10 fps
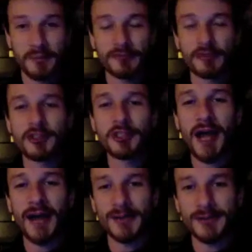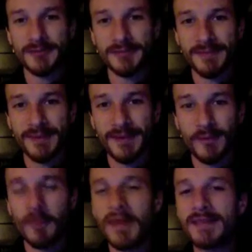For a child,
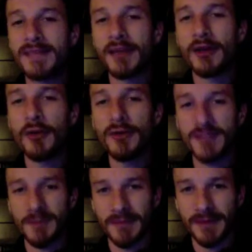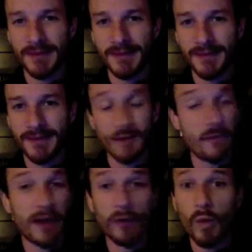when they say no to something, no
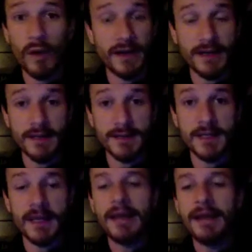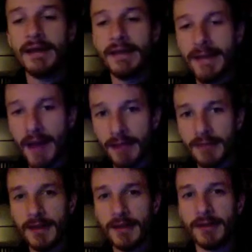matter what it is,
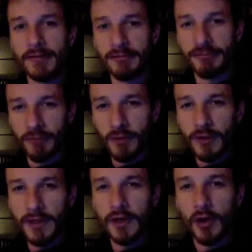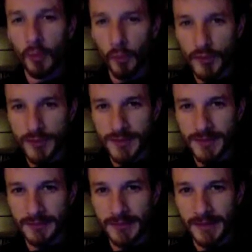nothing can fully coerce them
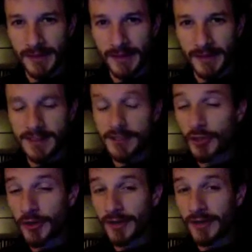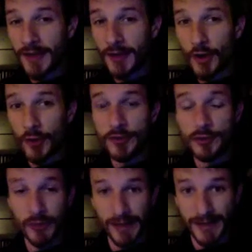into turning that no
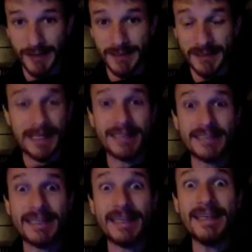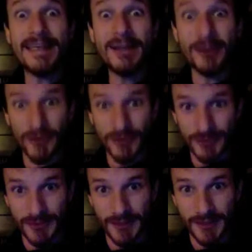into a yes. It takes
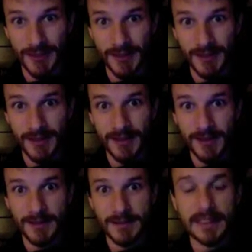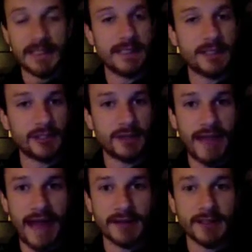years to condition
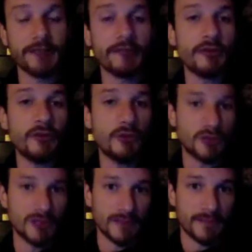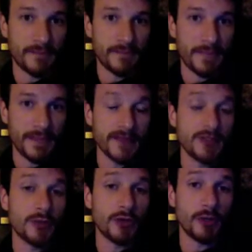that confusion
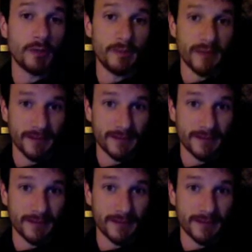into a human being.